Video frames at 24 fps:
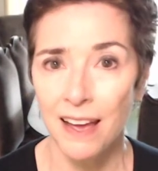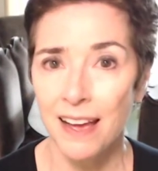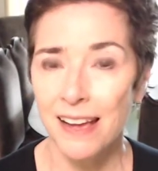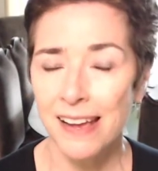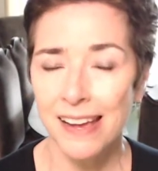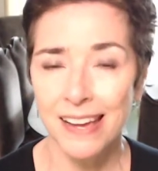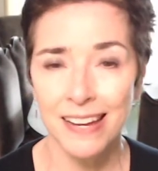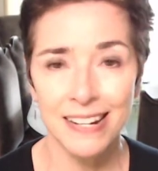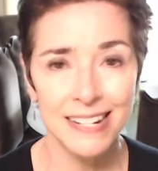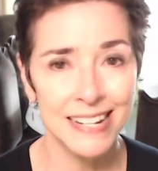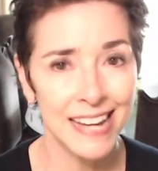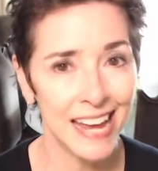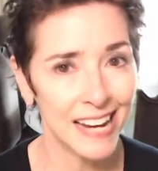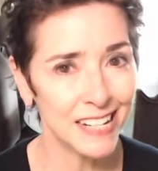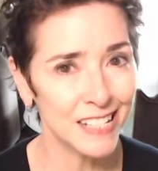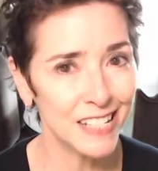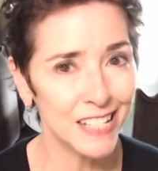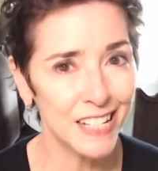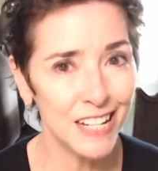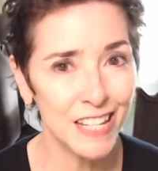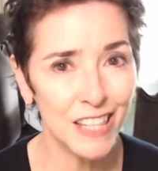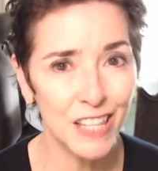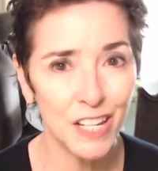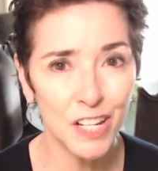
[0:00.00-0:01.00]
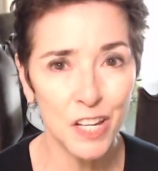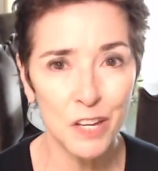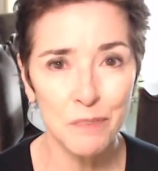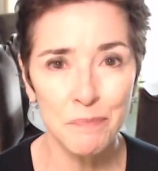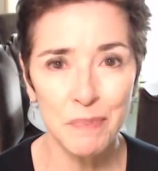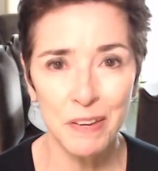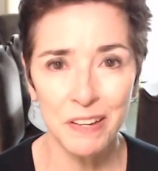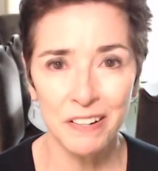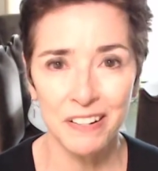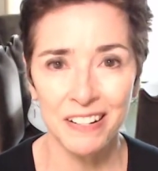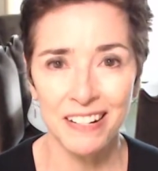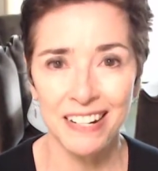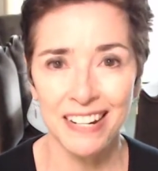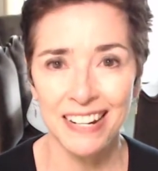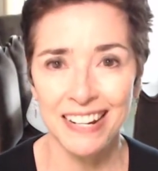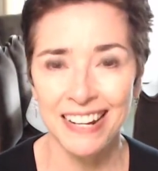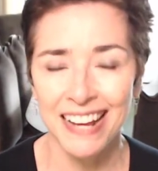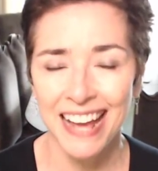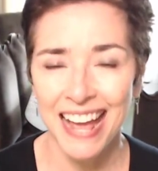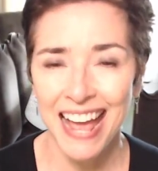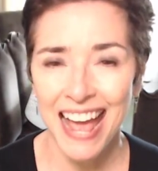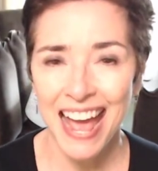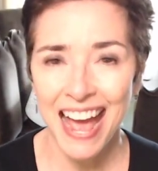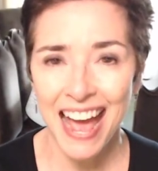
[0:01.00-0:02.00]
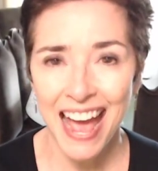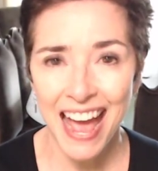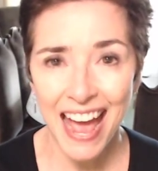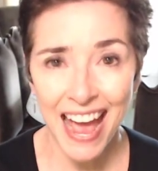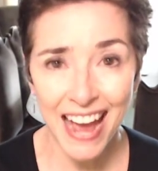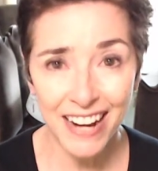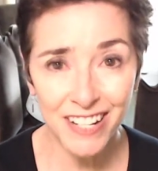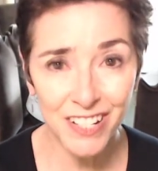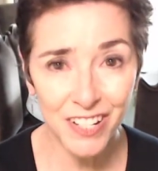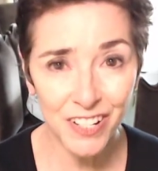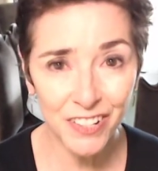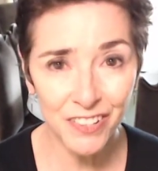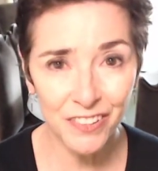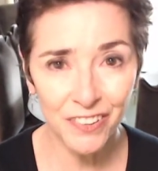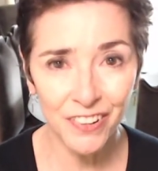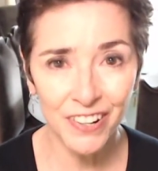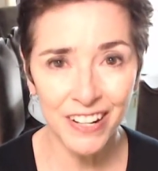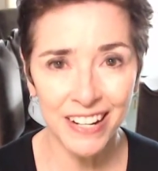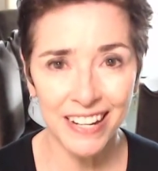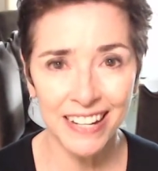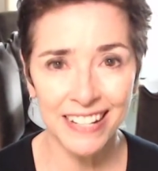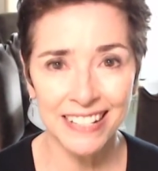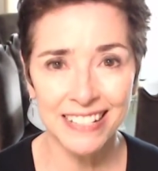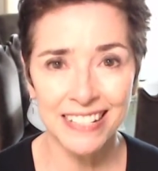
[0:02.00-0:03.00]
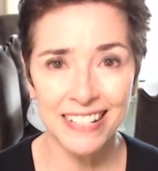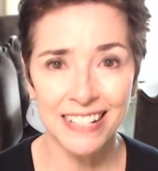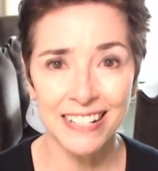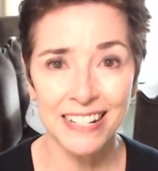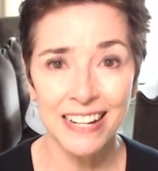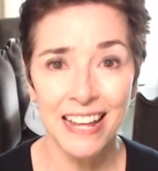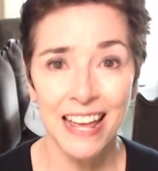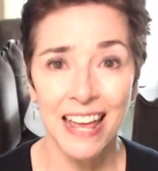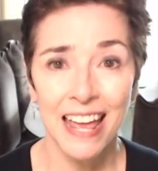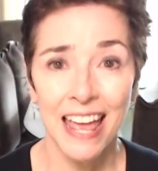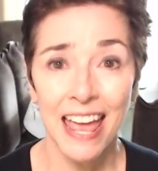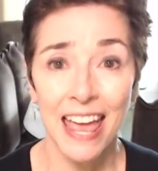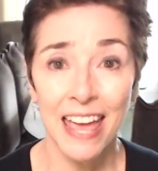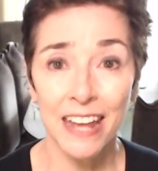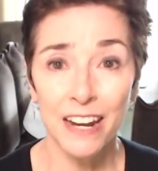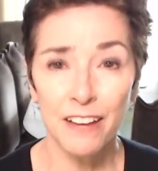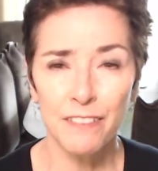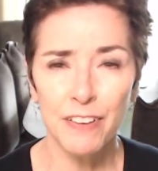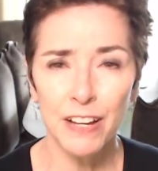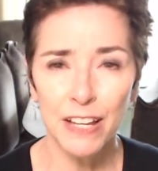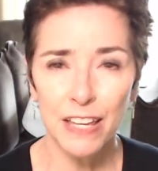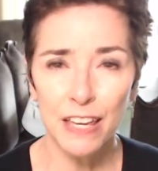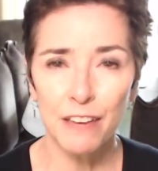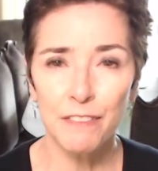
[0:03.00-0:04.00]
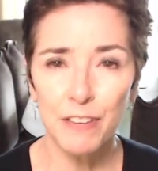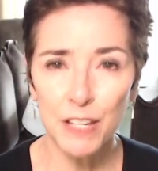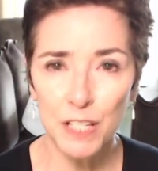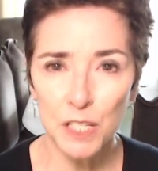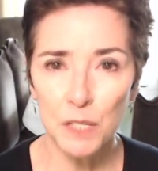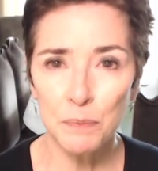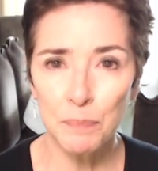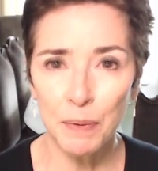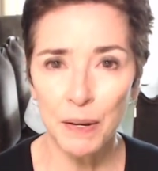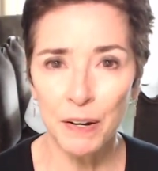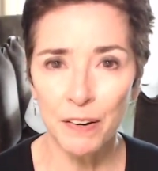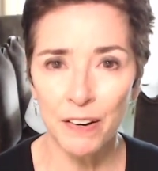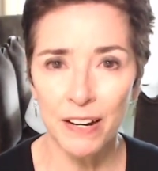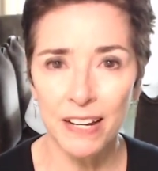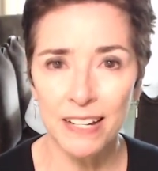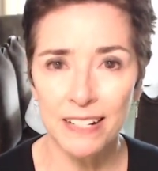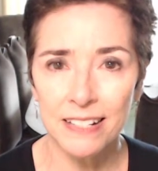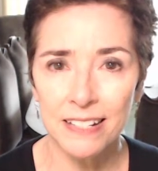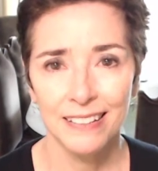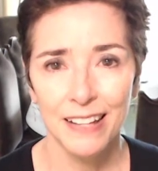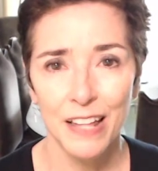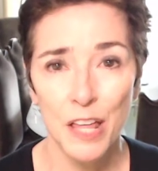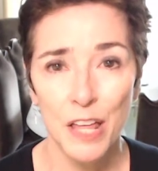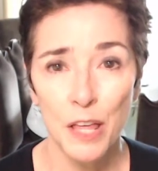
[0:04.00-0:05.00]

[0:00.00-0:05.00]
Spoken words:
connected in the community, action-oriented, and of a giving spirit.